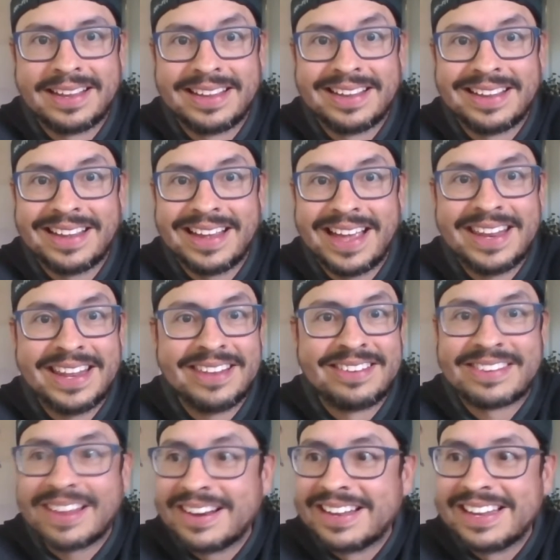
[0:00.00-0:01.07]
And then
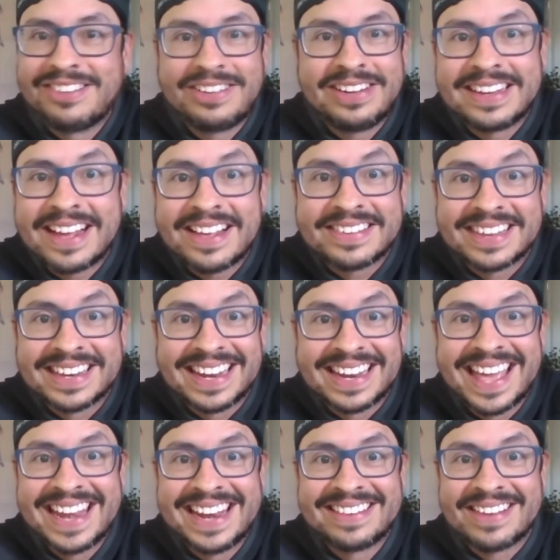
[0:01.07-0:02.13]
suddenly she does it,
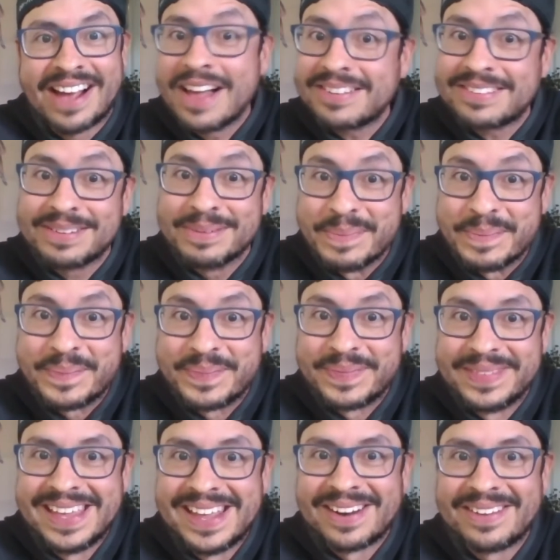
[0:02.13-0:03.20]
and it's awesome.
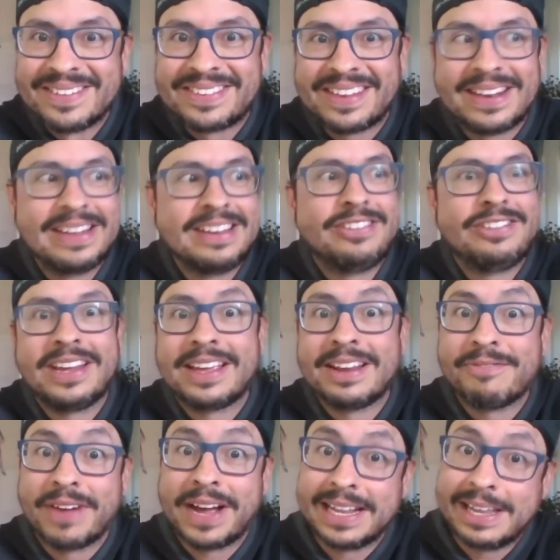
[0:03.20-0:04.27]
You know, suddenly she can
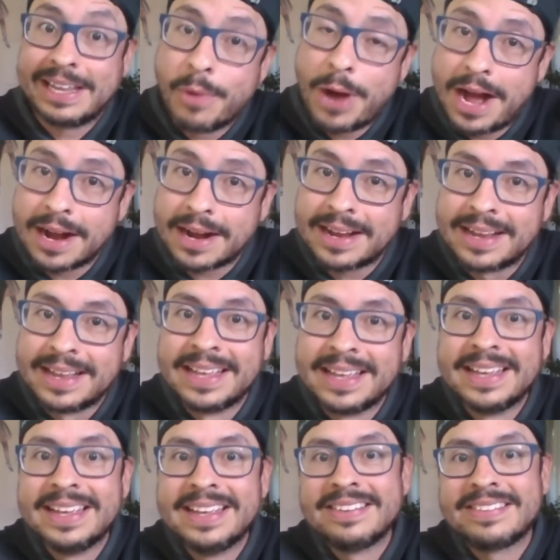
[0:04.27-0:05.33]
finally walk.
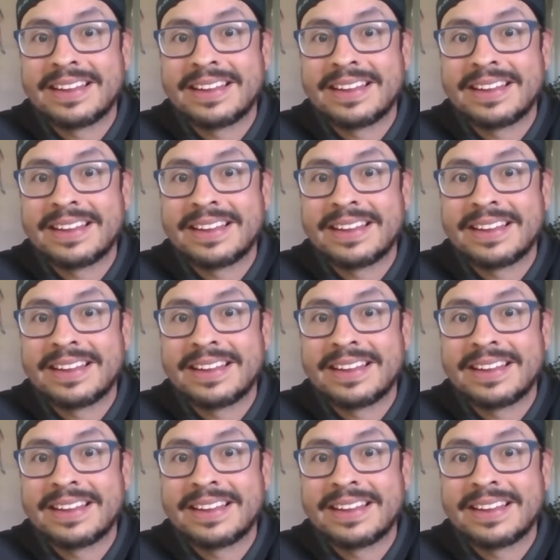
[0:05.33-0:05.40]
Right.